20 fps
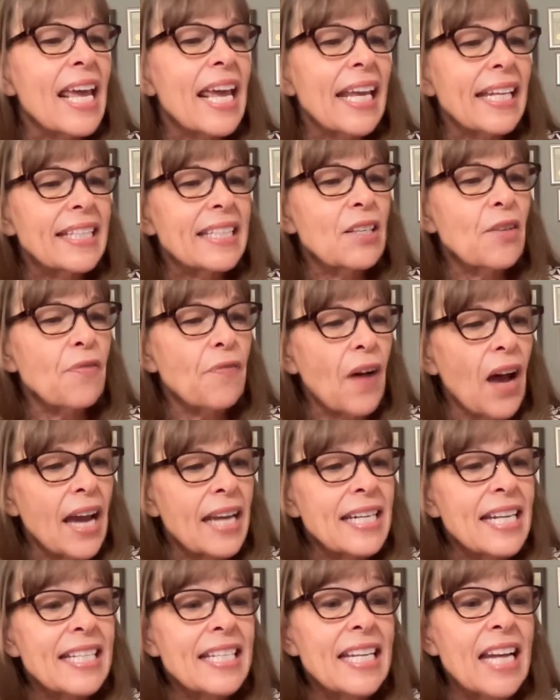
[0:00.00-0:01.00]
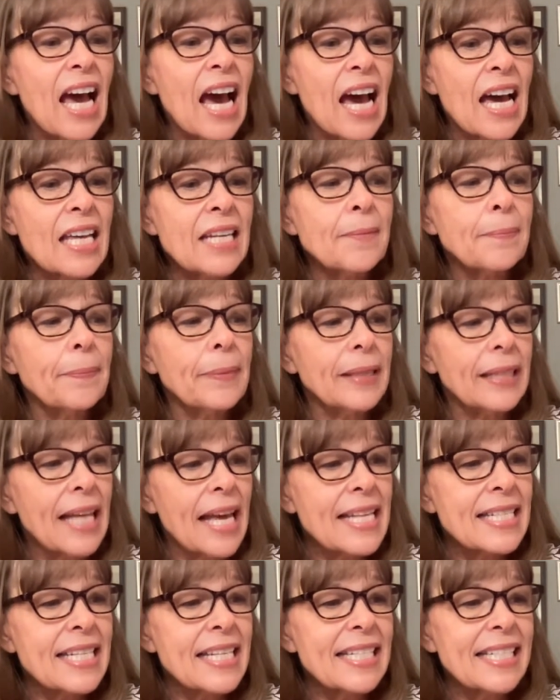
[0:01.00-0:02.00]
It's defined as an
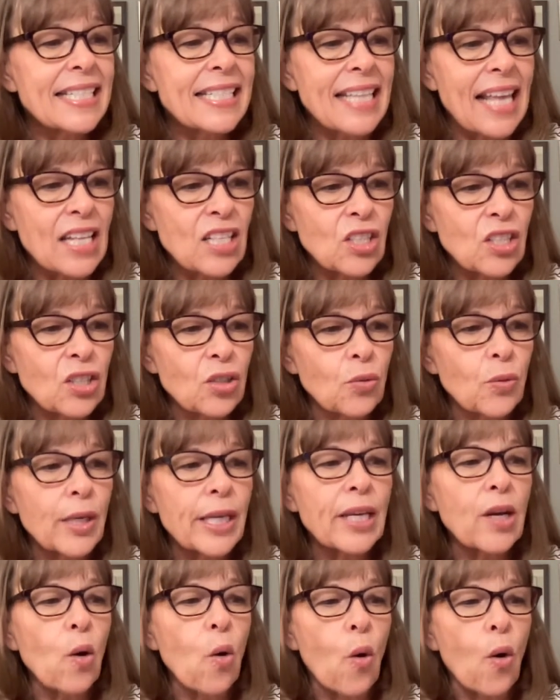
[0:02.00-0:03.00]
unpleasant sensory